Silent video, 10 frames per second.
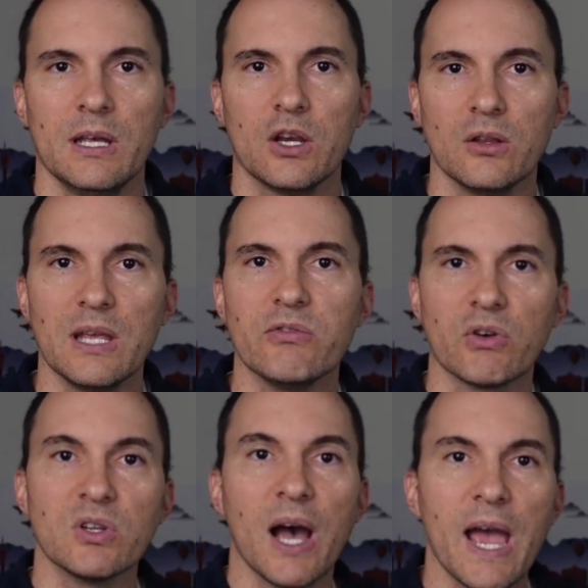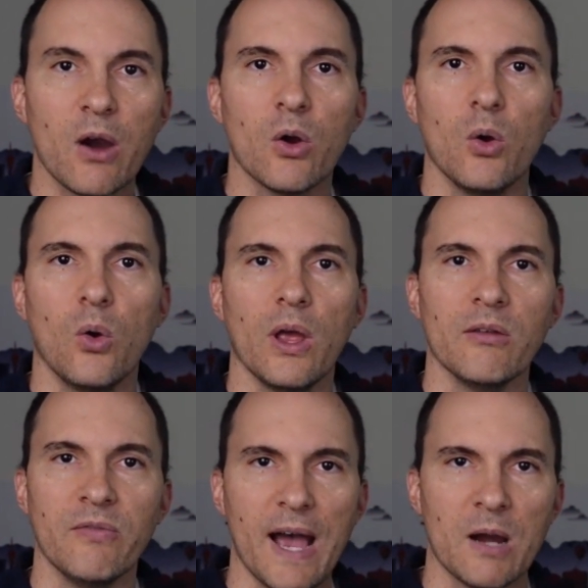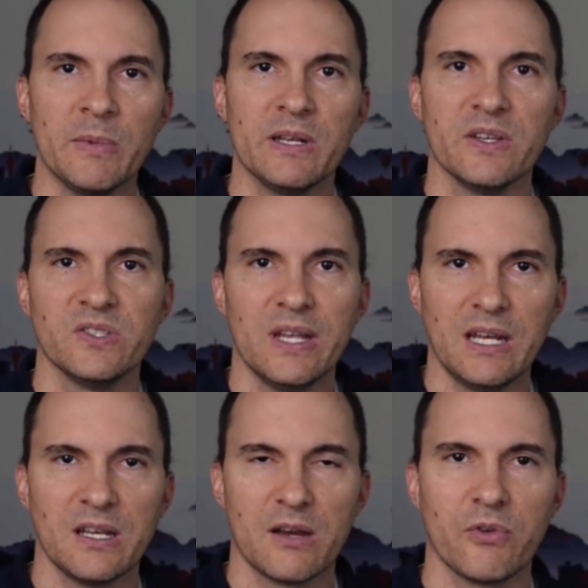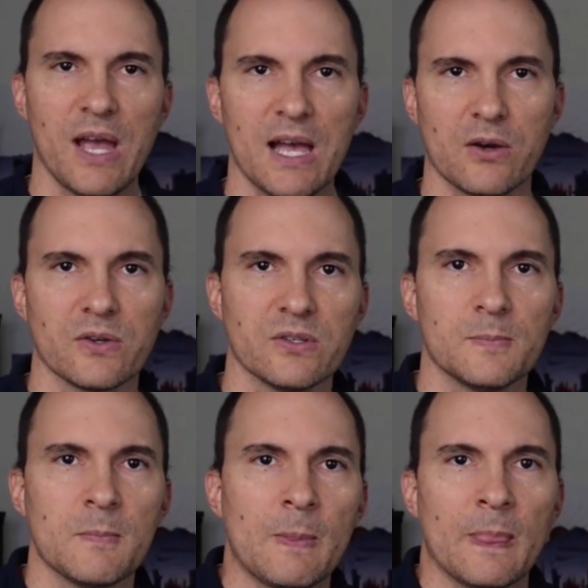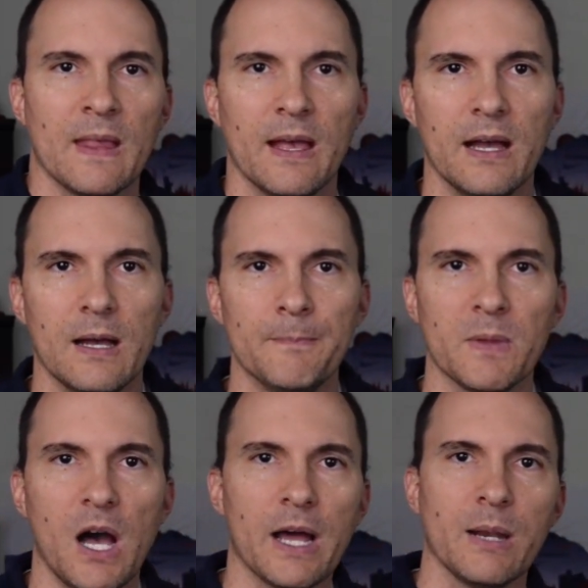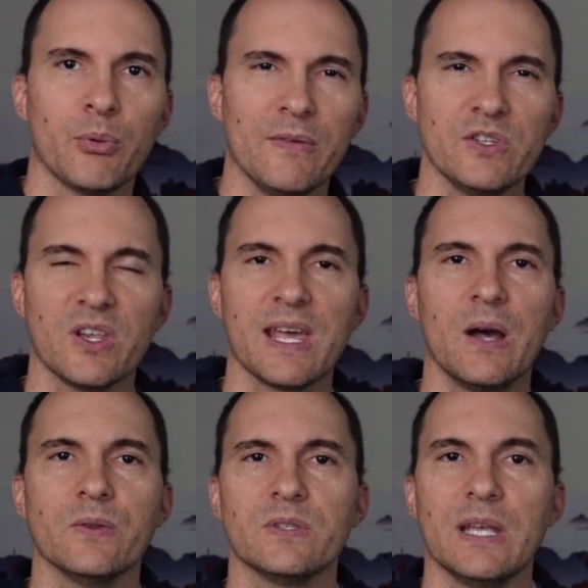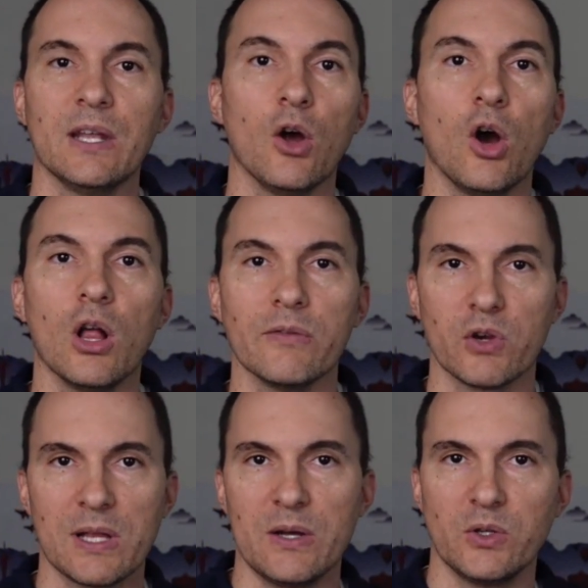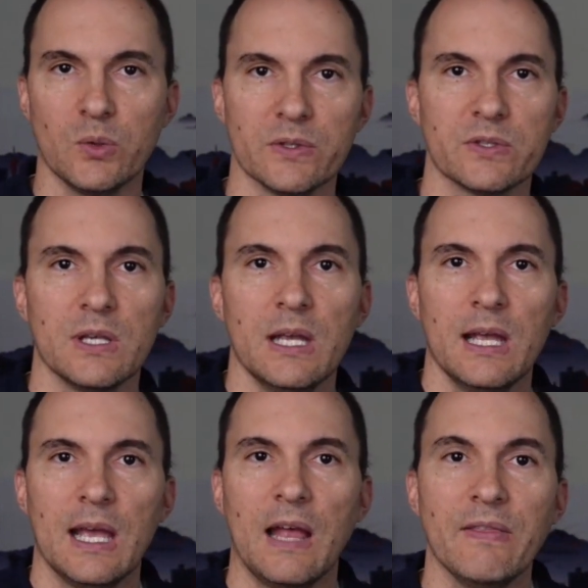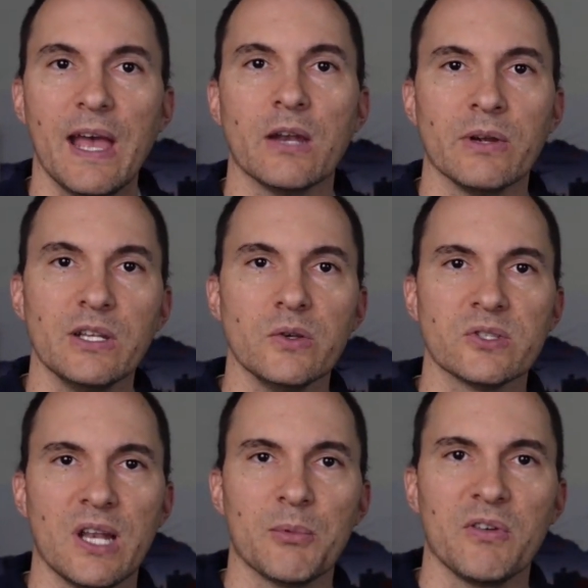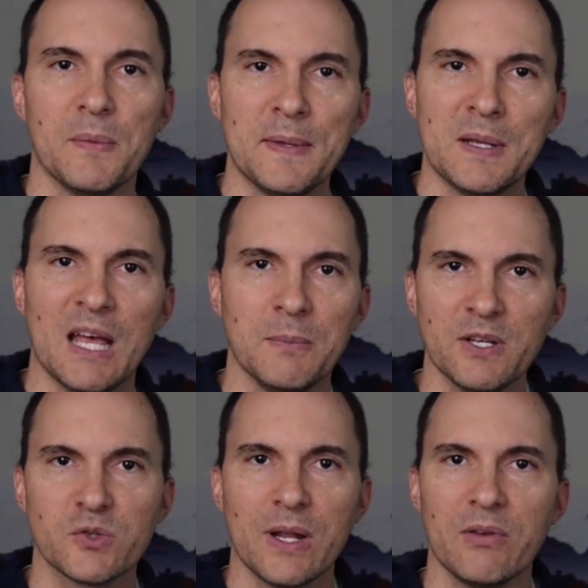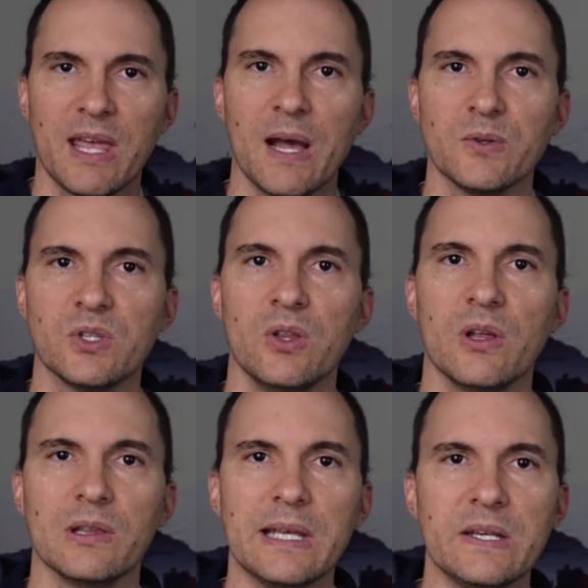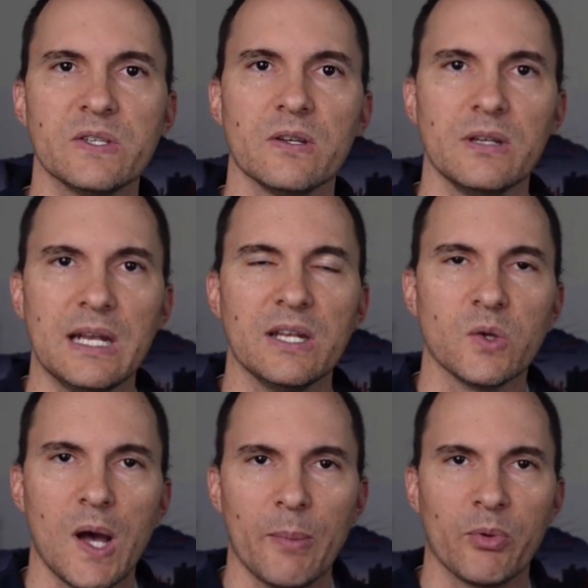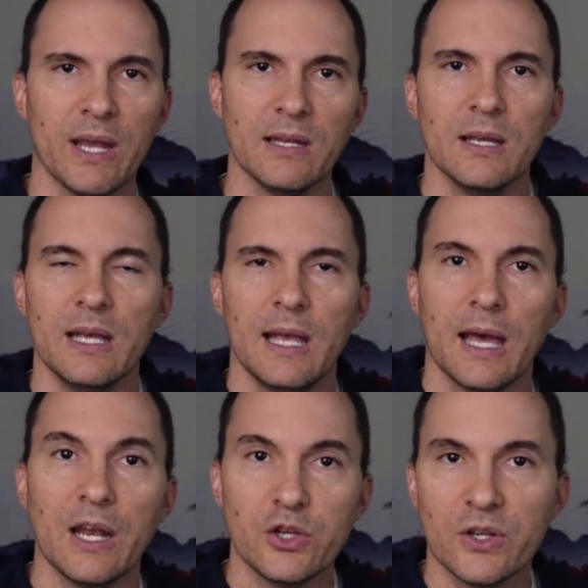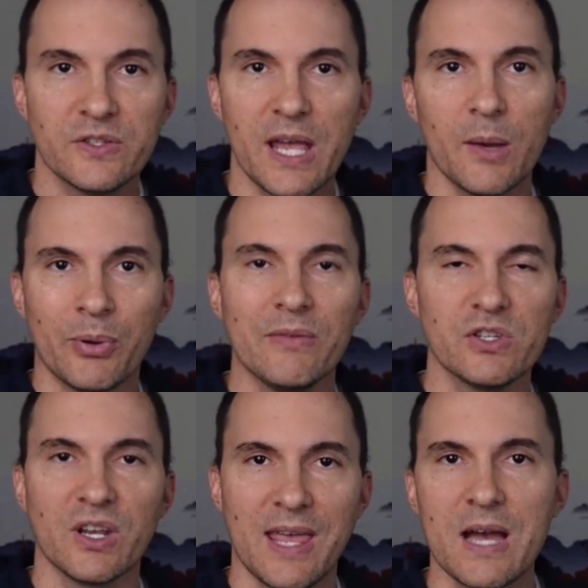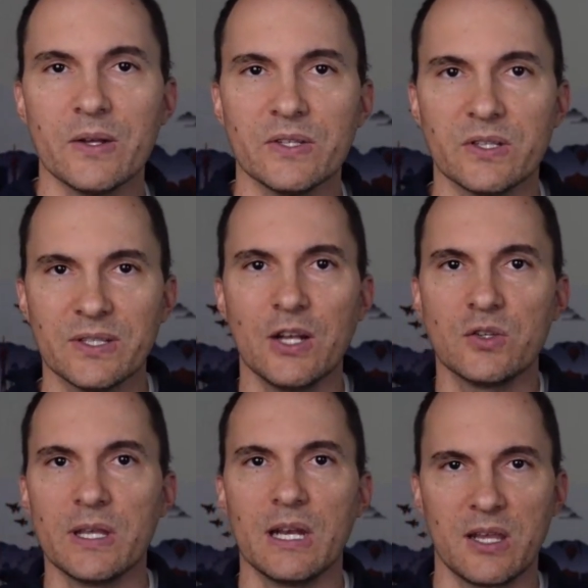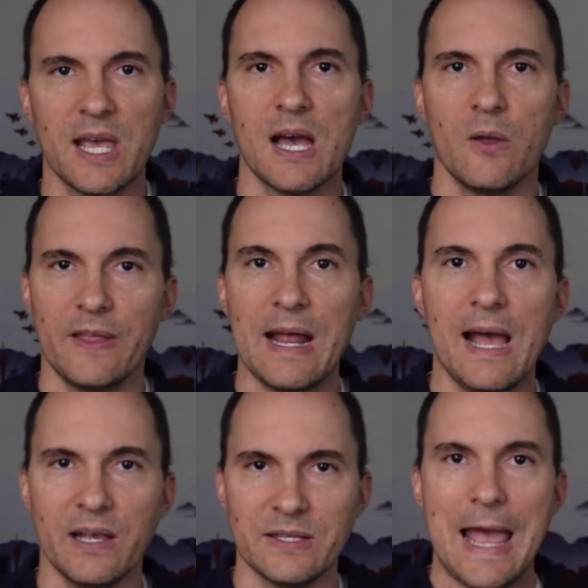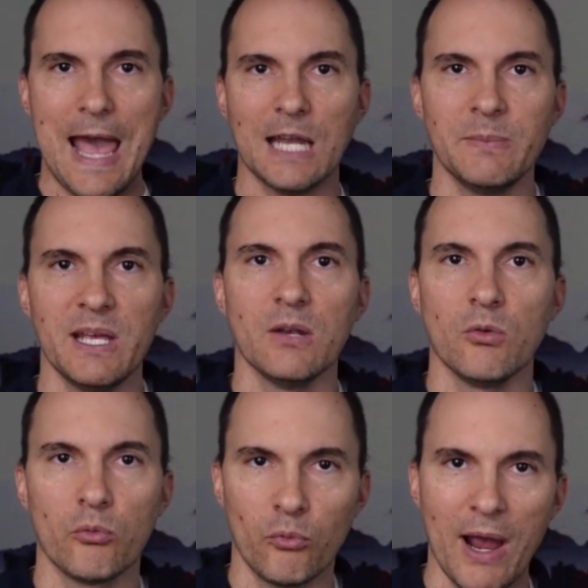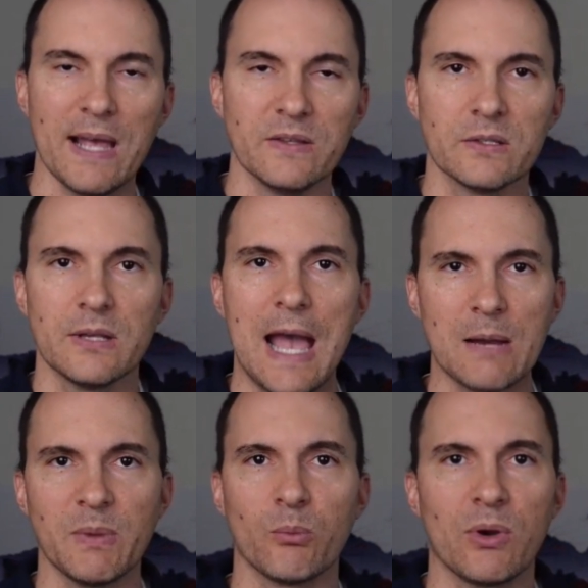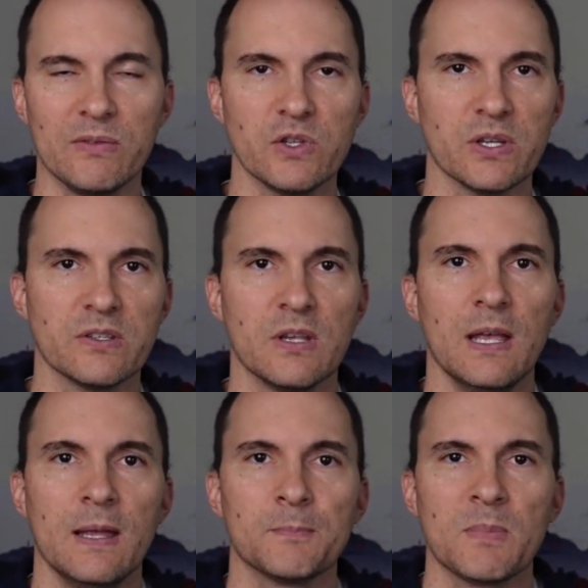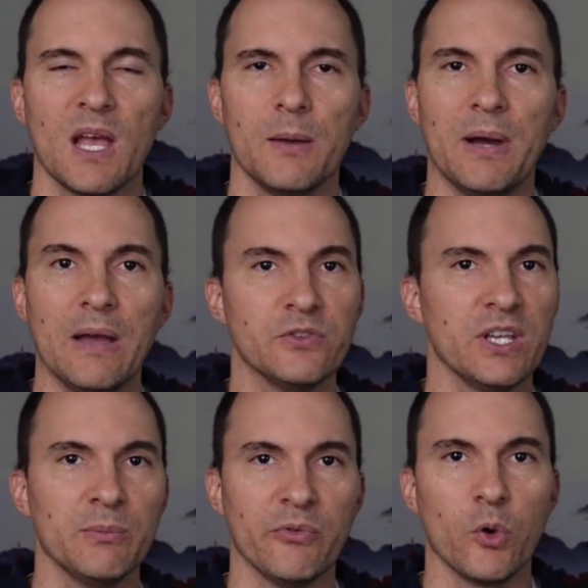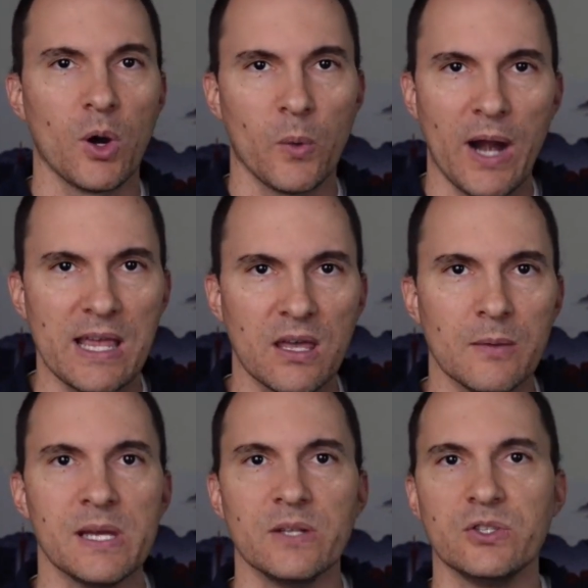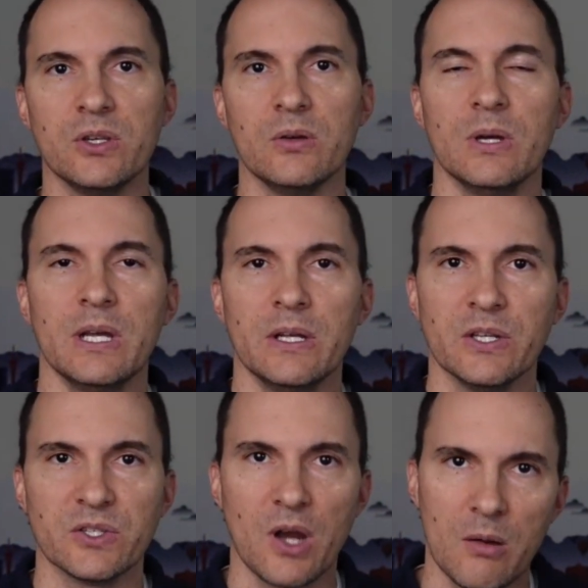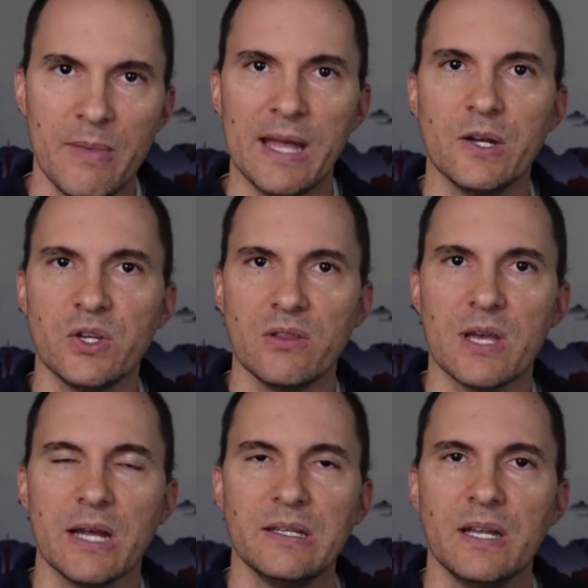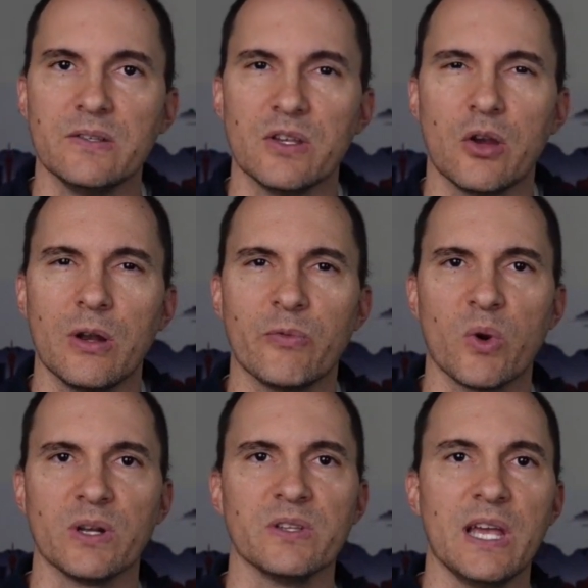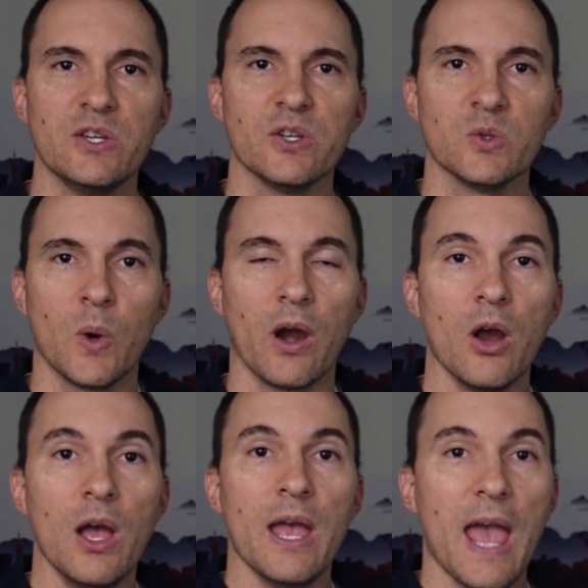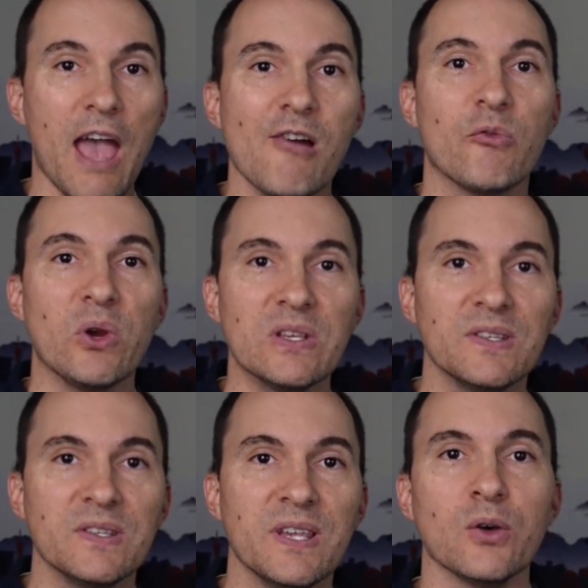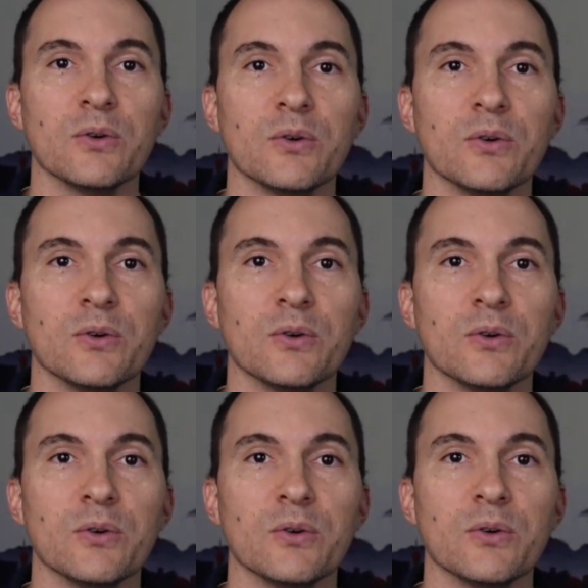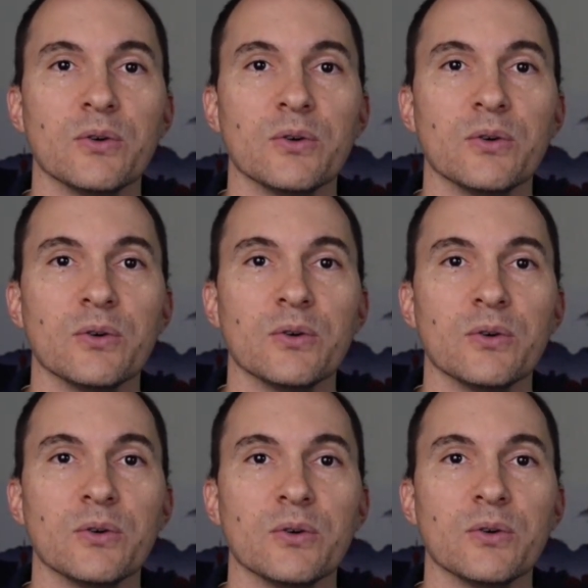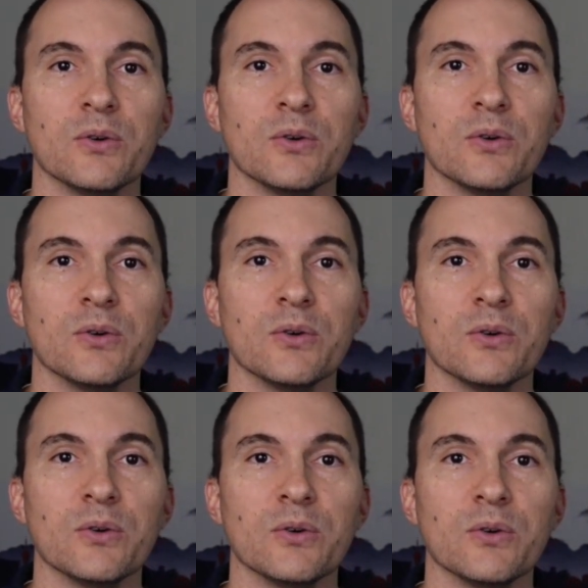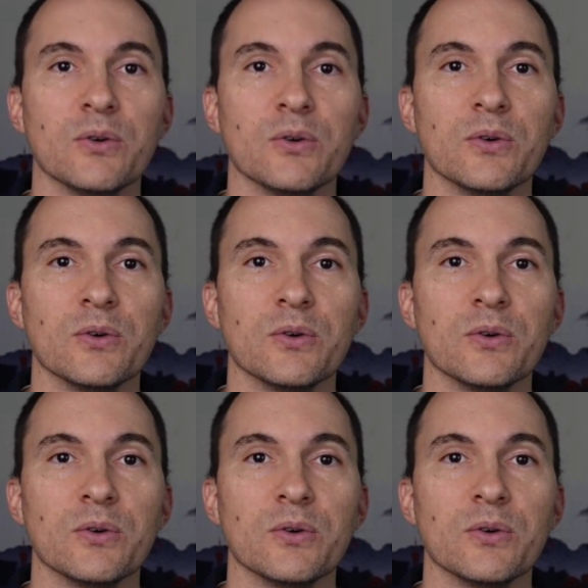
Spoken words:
It could leave your entire environment a sitting duck for hackers. Audit privileged accounts in all of your cloud tools, and then reduce the number of administrative accounts to the least needed to operate. And I should say a privileged account is essentially an account that has admin rights, admin privileges. I've seen before when I come in to start managing the IT and security for organizations where every single user is a privileged user in that environment,